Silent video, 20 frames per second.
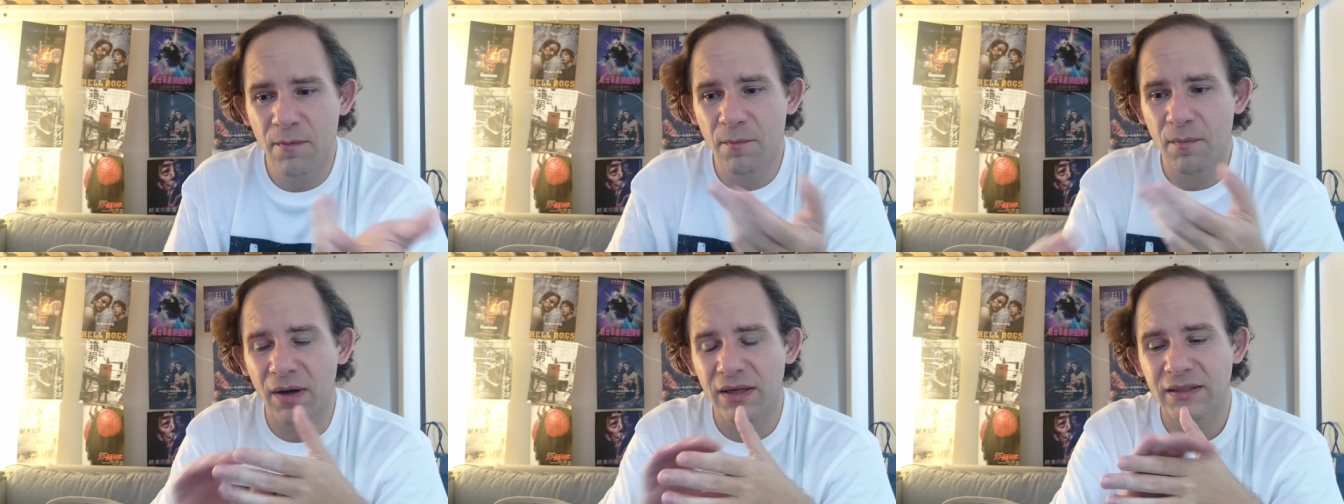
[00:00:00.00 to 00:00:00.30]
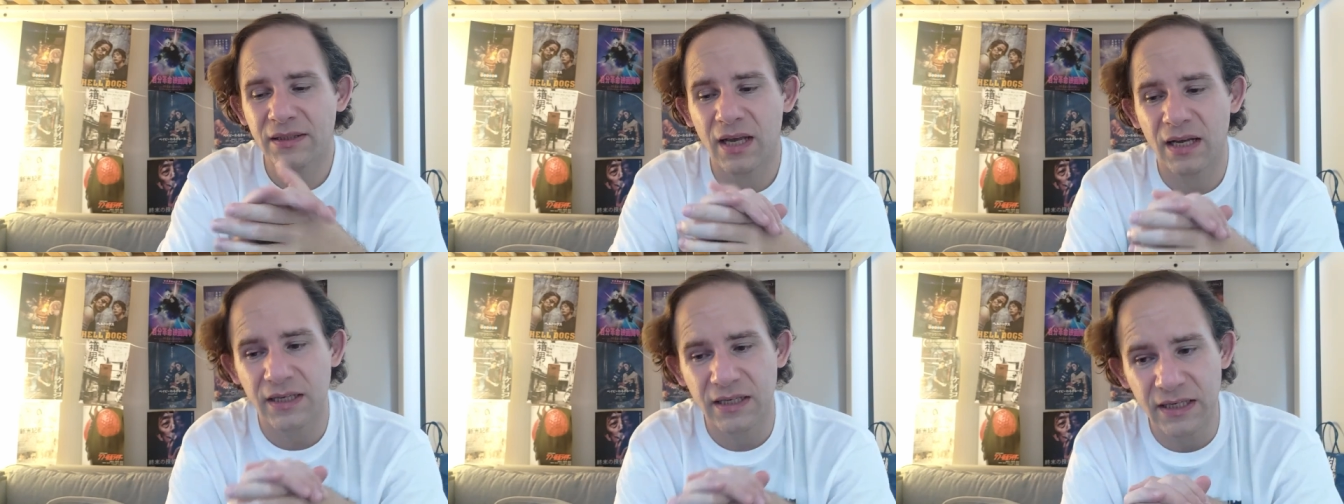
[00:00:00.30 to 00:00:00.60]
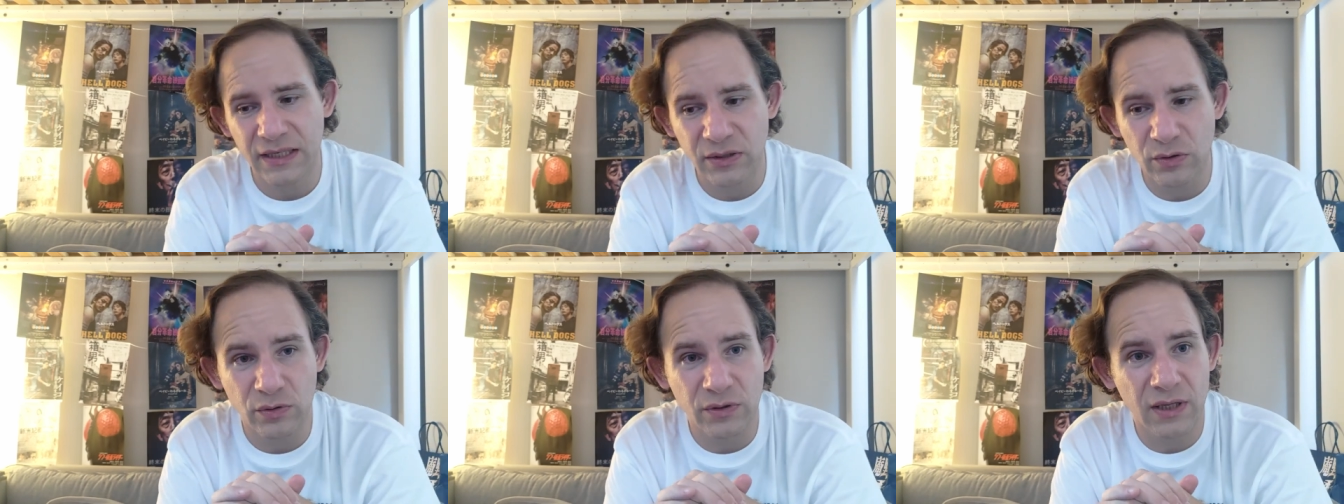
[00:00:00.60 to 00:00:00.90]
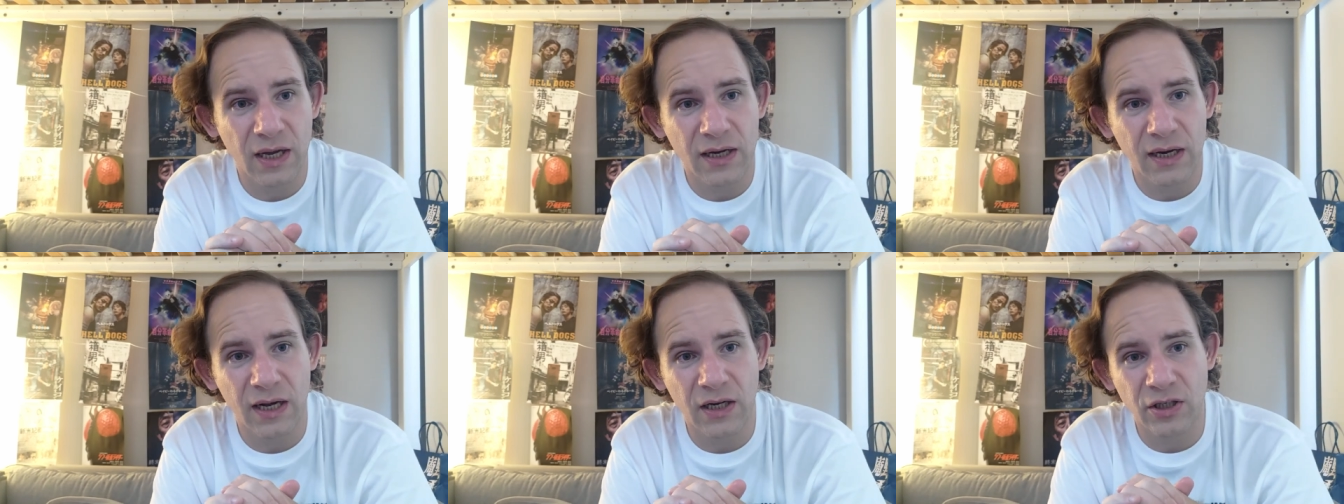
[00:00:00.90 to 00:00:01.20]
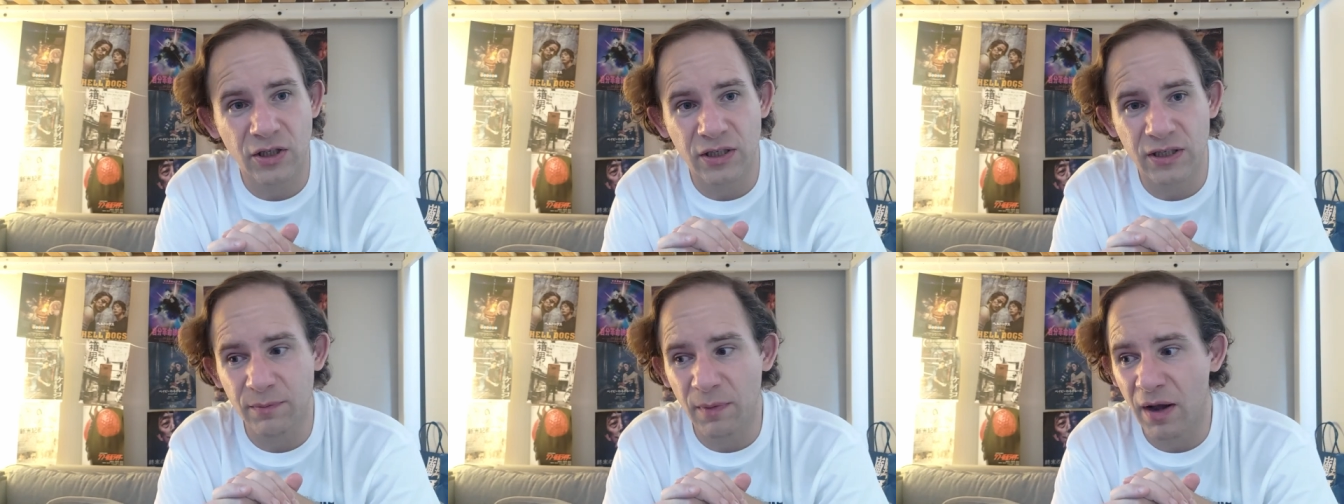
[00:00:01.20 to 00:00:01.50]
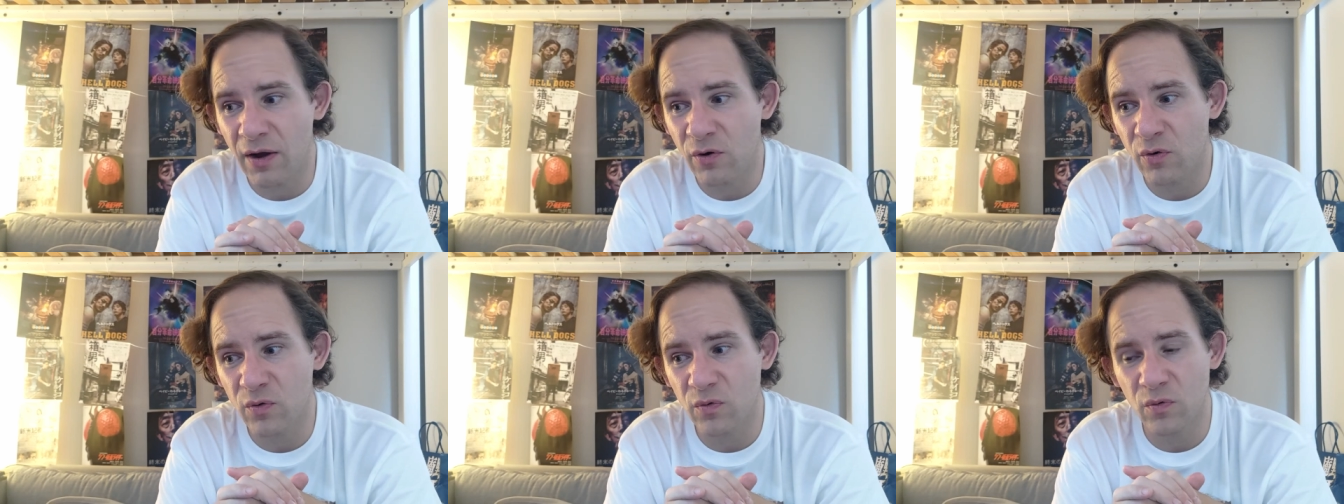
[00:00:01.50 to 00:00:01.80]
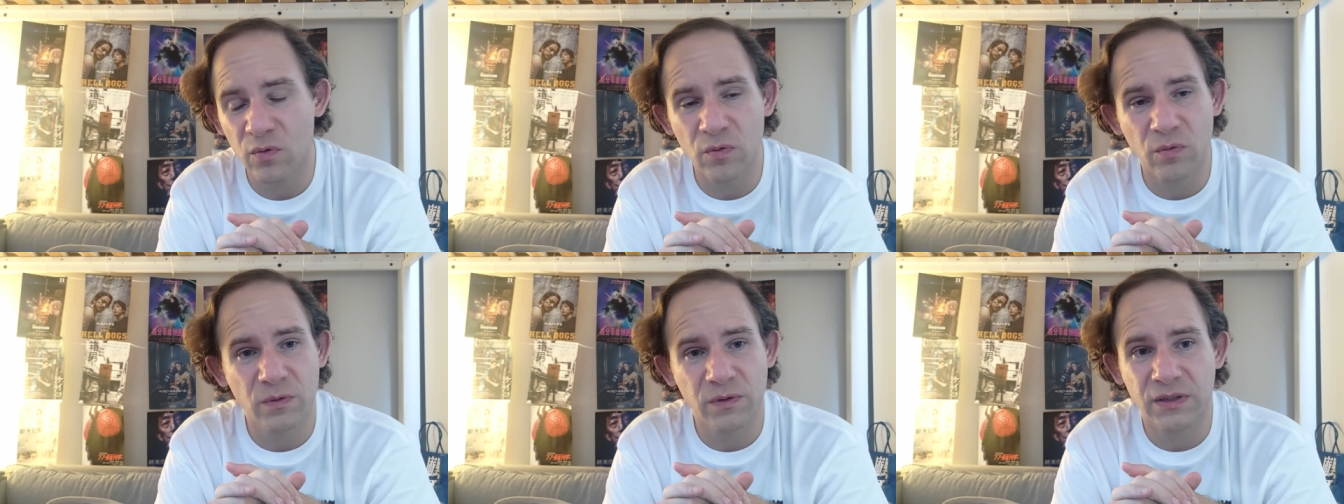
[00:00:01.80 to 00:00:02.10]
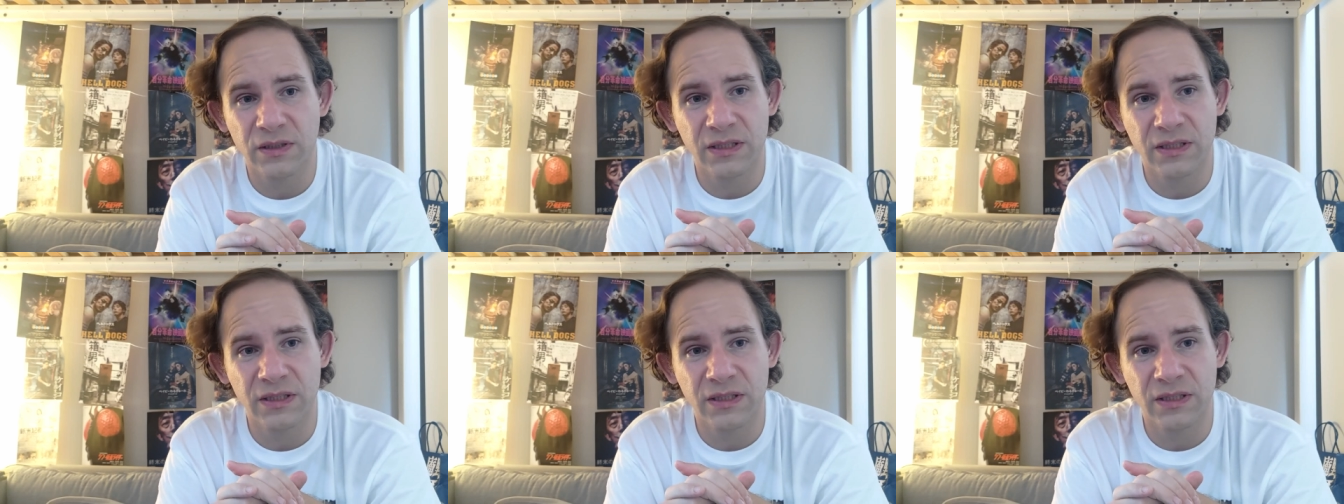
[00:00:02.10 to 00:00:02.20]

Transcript: Masahiro Takashima, who